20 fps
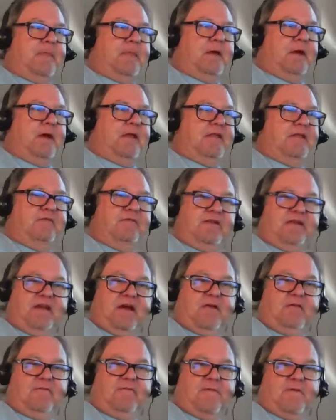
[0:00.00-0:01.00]
I live in
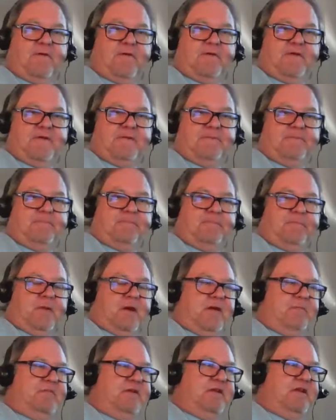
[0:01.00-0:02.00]
California.
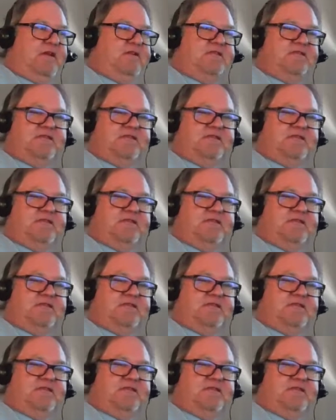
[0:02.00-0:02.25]
I'm in a